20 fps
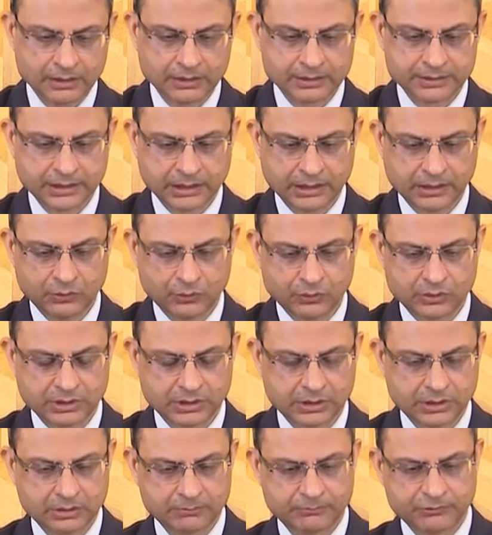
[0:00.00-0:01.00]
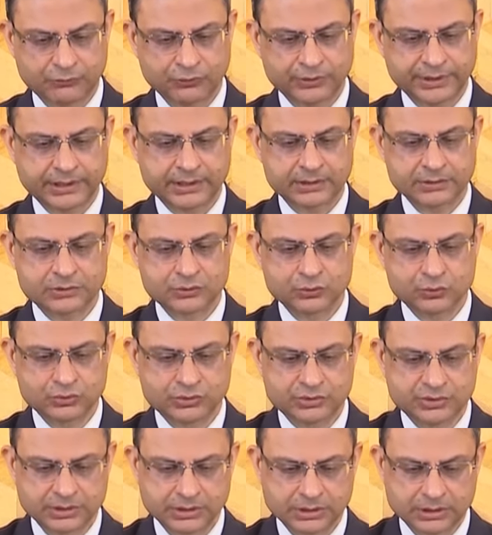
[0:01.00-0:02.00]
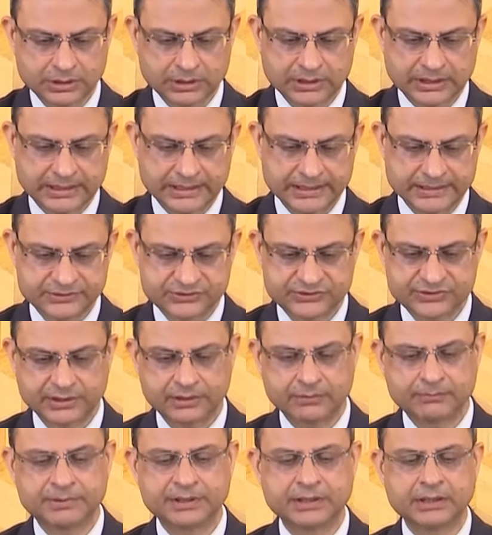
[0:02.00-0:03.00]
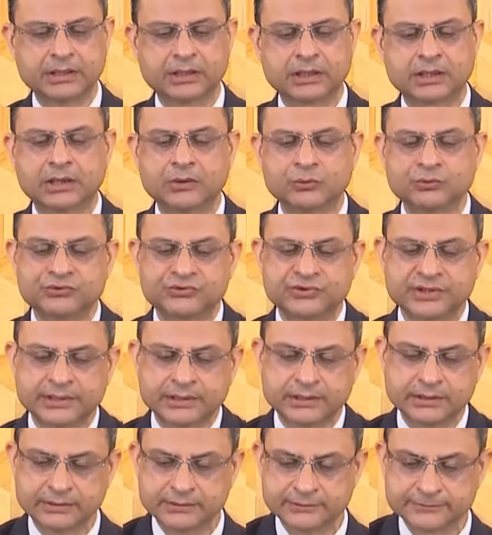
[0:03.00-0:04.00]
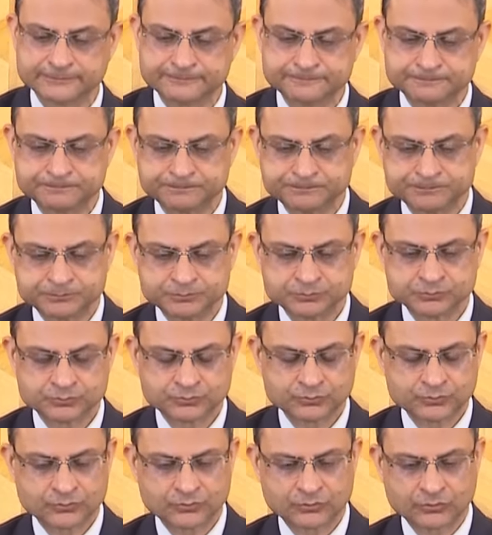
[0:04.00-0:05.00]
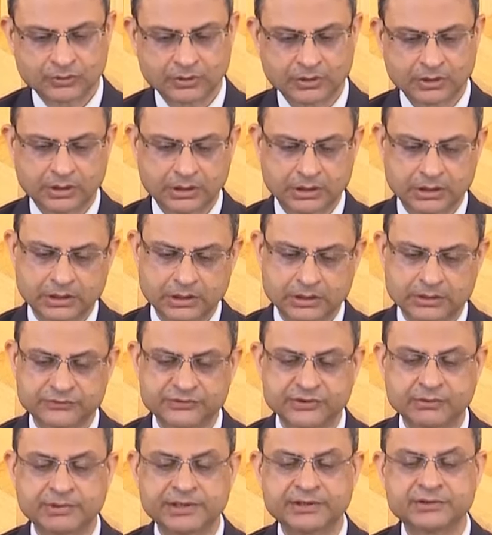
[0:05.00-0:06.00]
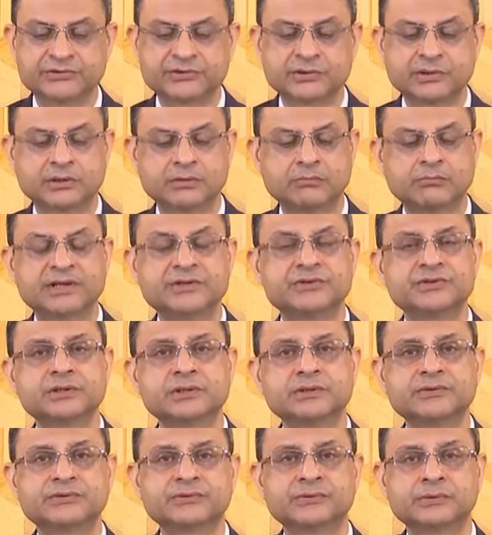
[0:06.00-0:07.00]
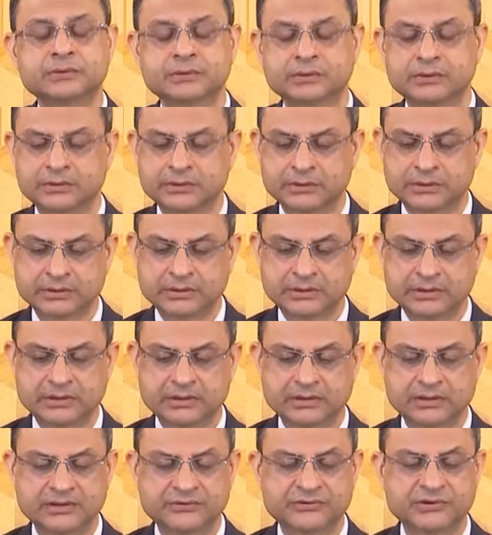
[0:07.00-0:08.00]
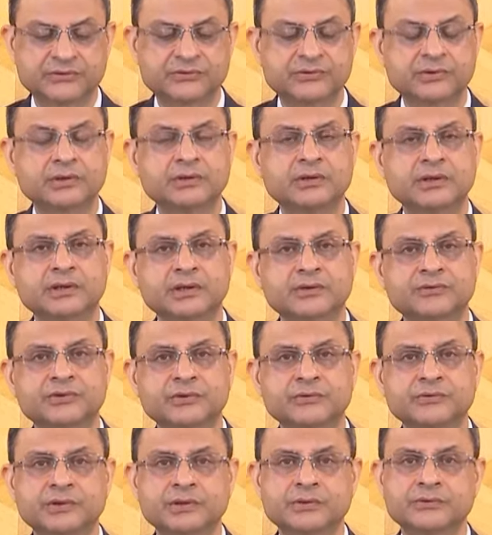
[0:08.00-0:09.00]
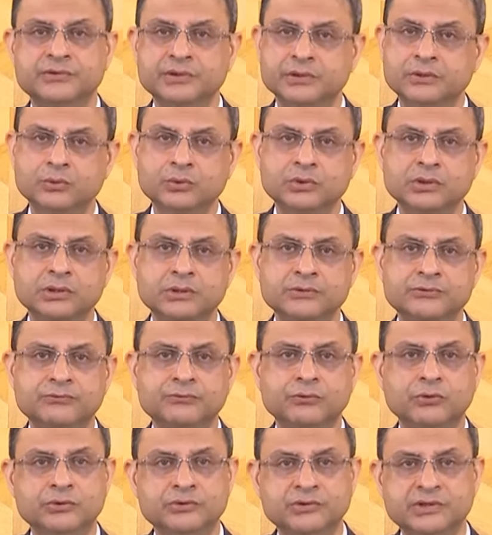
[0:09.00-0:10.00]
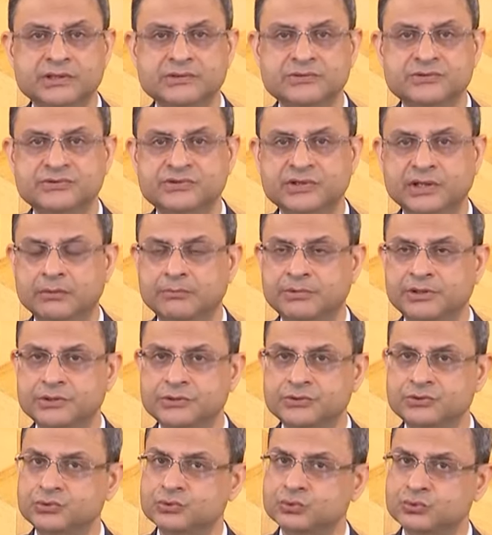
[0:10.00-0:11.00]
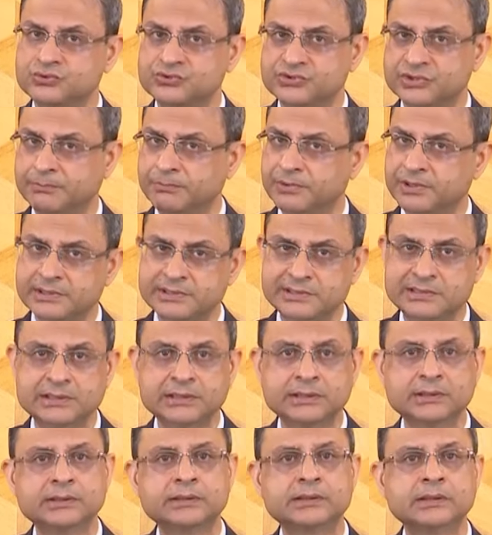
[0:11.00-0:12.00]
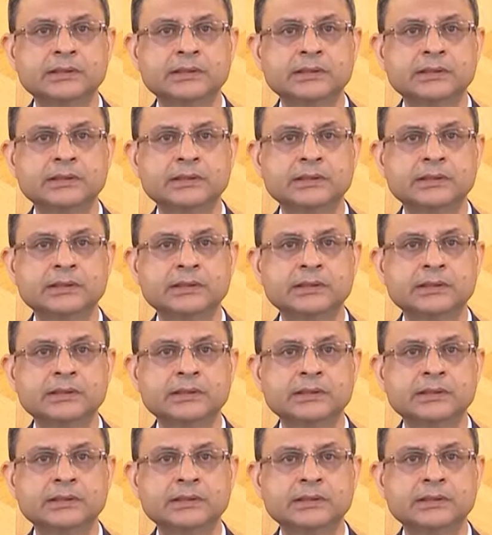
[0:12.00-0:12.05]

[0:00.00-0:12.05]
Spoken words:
Now, before I conclude, I shall be announcing some additional measures. Necessary directions and circulars for these shall be issued separately.